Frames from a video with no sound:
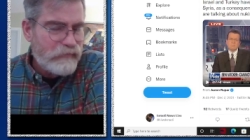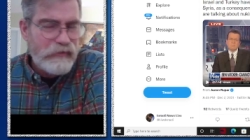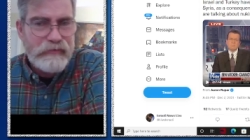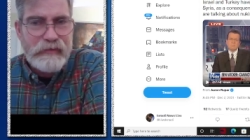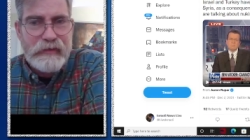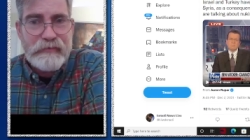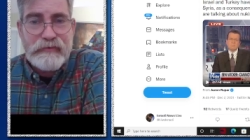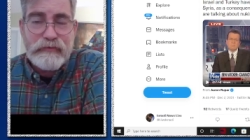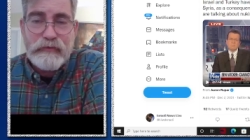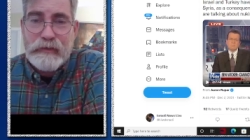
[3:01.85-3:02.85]
just it's
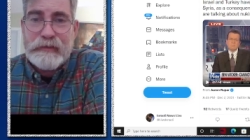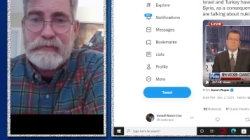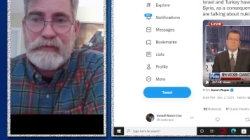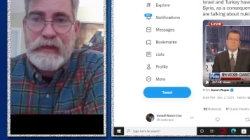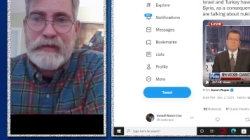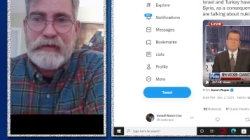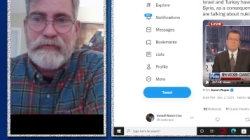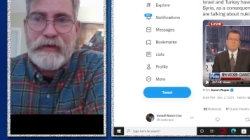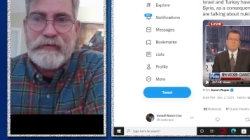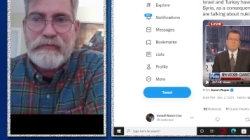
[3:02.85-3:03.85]
just really taken a
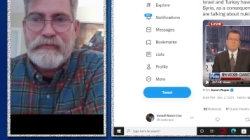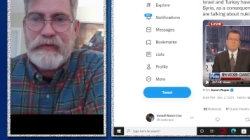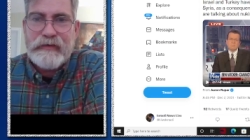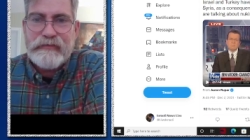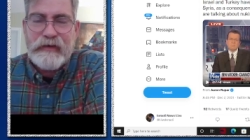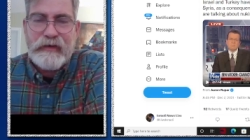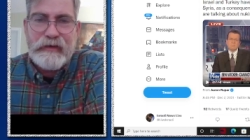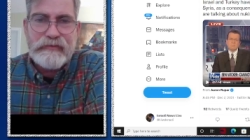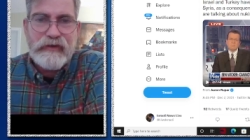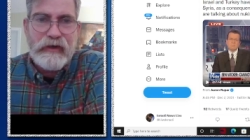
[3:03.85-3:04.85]
very very
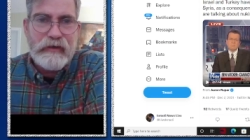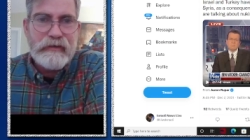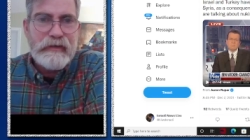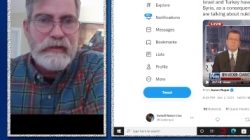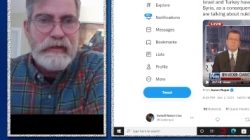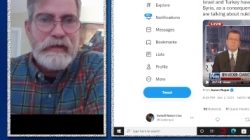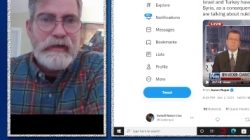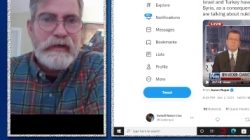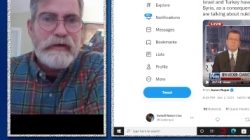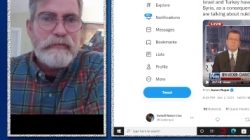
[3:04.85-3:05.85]
serious turn.
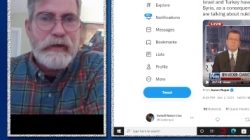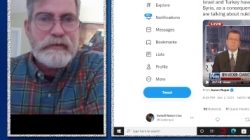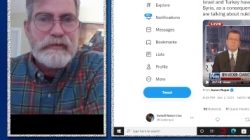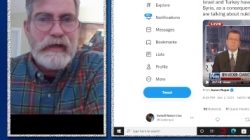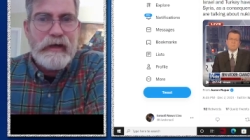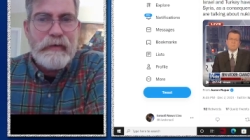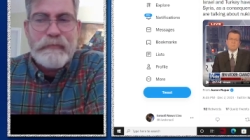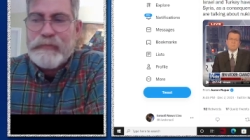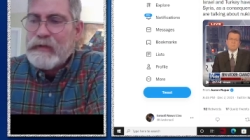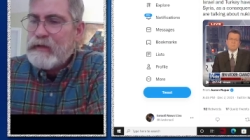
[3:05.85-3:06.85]
But
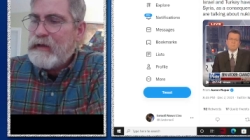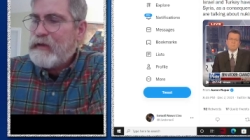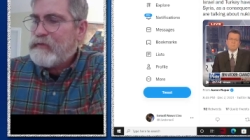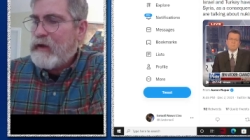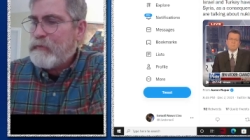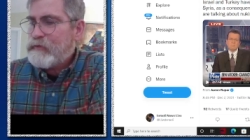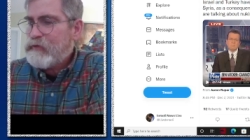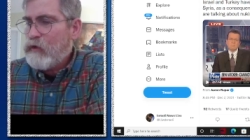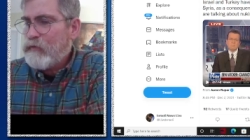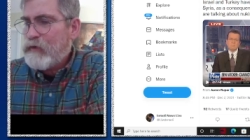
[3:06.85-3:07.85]
uh, as I was
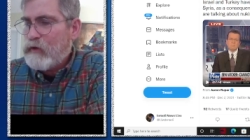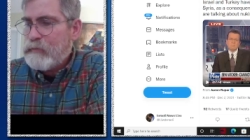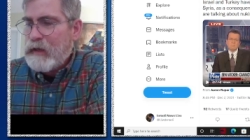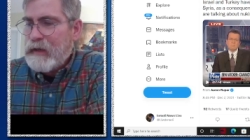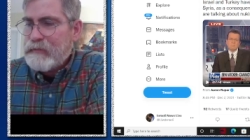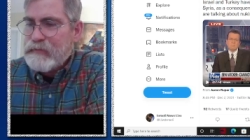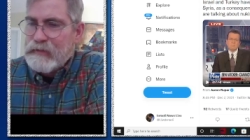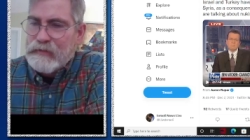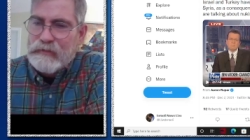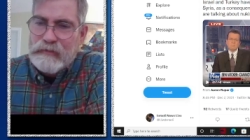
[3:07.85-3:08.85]
told though by
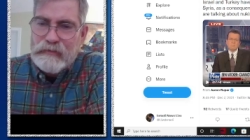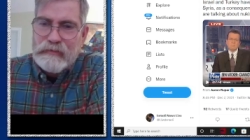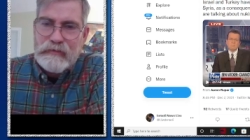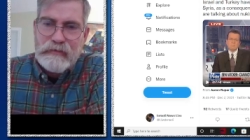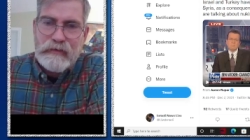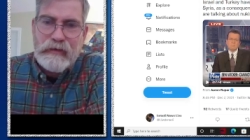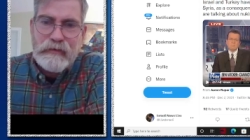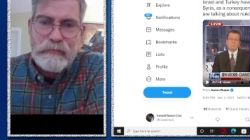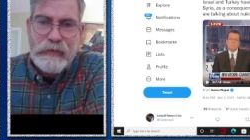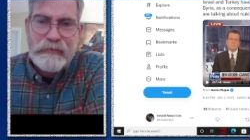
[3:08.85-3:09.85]
the
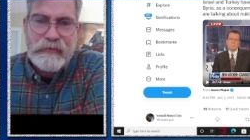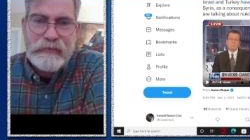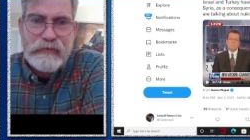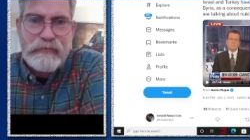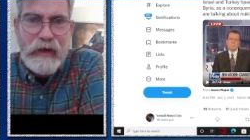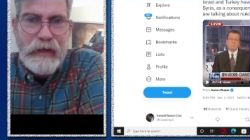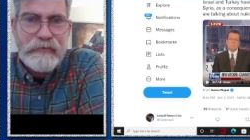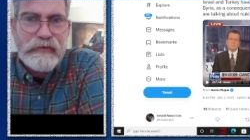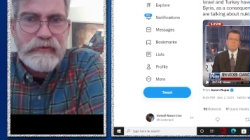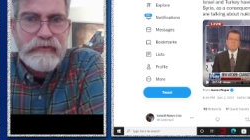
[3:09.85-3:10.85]
uh, president's
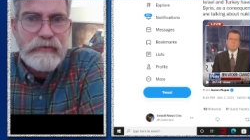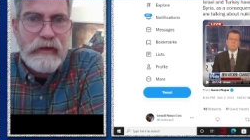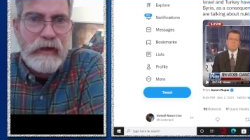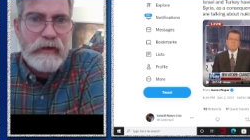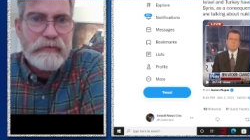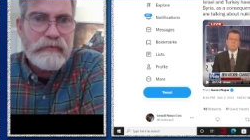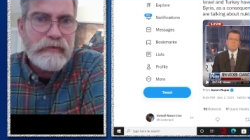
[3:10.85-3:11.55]
advisor uh,